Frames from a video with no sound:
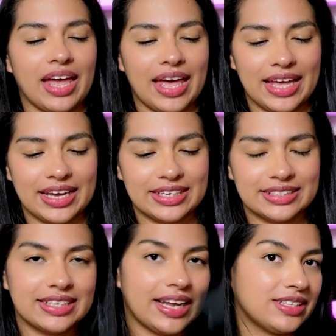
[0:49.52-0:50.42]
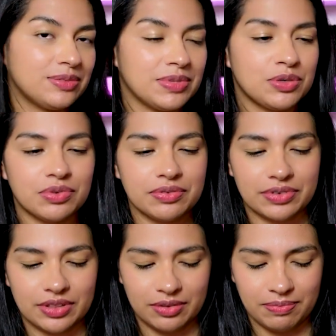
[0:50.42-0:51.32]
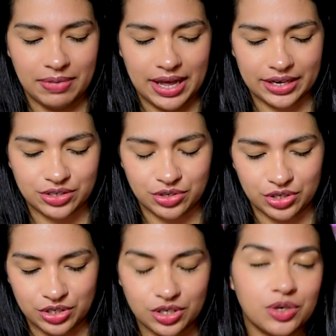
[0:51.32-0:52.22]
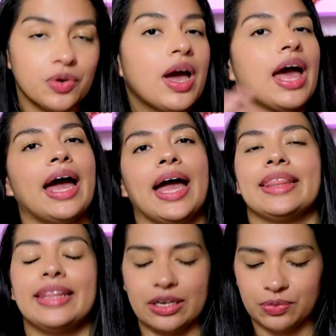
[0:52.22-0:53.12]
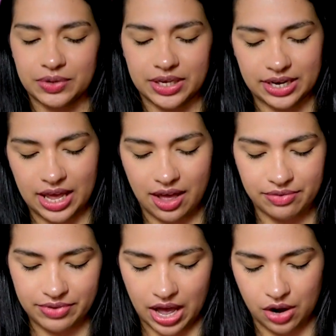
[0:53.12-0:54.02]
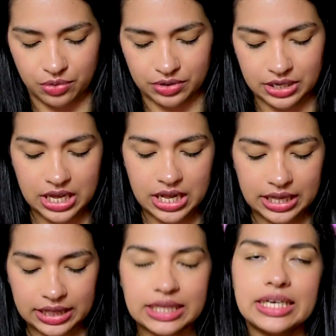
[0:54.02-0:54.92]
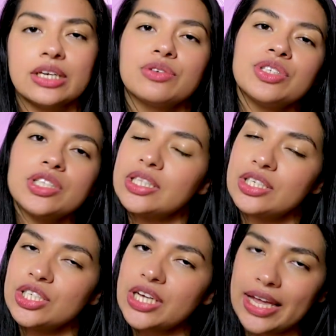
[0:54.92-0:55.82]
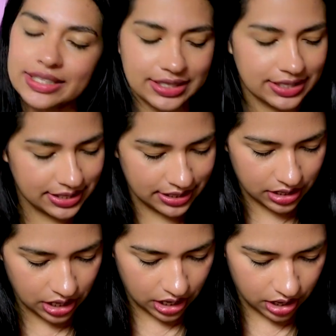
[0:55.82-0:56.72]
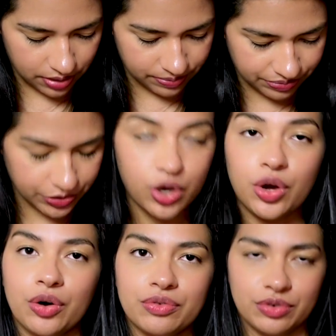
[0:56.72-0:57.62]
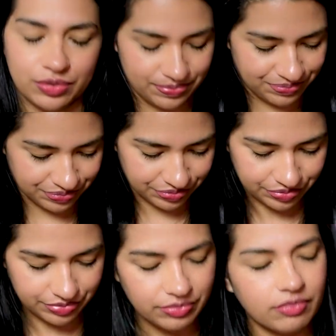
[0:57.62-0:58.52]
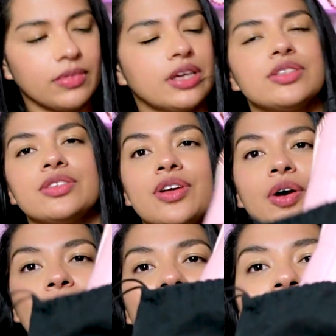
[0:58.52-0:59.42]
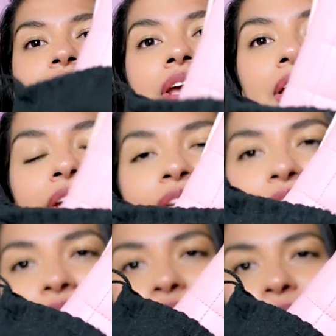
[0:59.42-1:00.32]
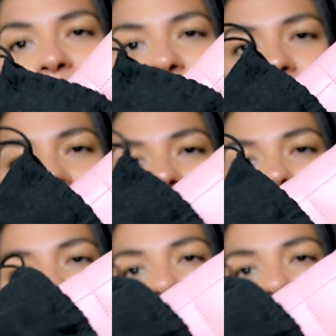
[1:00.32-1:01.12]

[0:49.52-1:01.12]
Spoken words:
And let me reveal the bag to you and then we can have our little chit-chat convo. So, the beauty